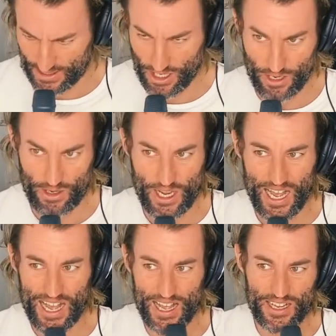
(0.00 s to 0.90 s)
So
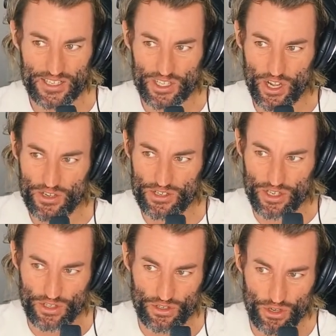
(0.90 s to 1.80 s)
Hans goes
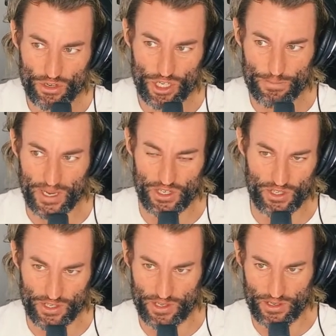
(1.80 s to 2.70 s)
to nudist
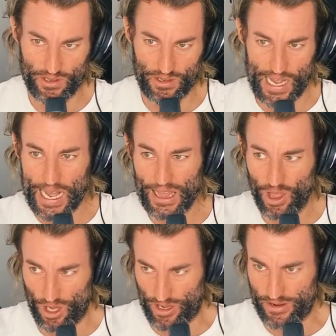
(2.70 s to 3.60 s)
beaches a
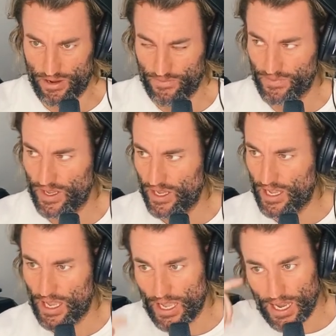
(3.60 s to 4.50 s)
lot.
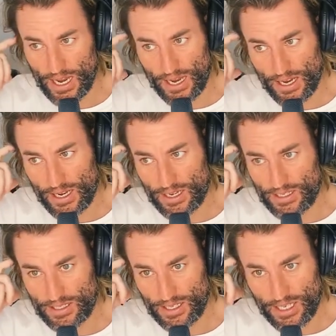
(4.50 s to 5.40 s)

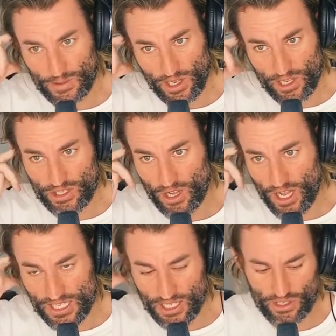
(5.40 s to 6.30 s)
And he's one of those
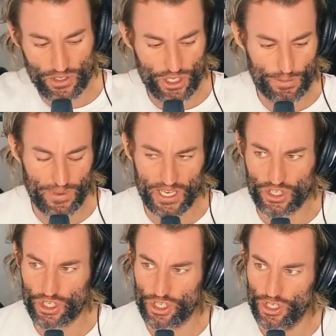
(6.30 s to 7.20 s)
guys at a nudist
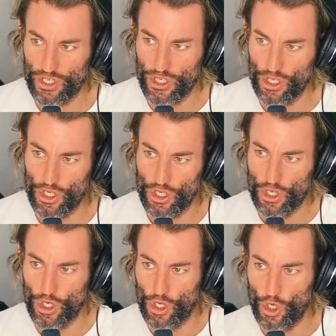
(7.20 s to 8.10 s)
beach
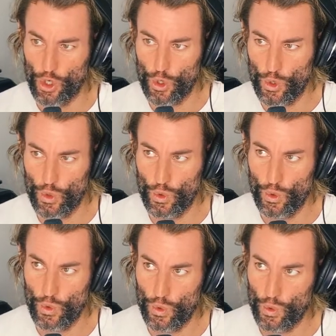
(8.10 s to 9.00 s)

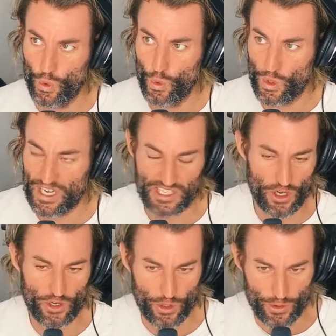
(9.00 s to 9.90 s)
who is
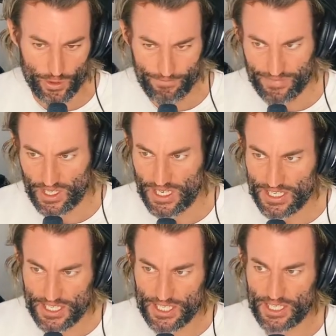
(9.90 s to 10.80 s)
not nude. So
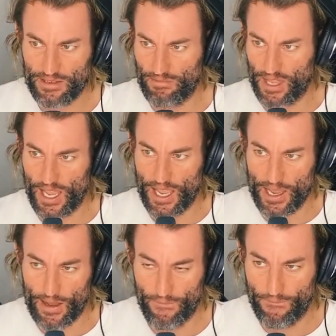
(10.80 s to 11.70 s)
he's
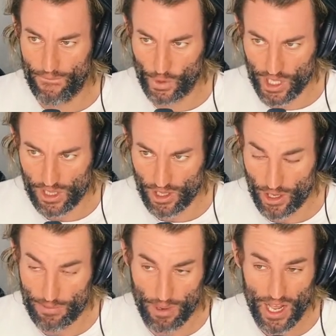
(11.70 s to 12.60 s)
there fully clothed.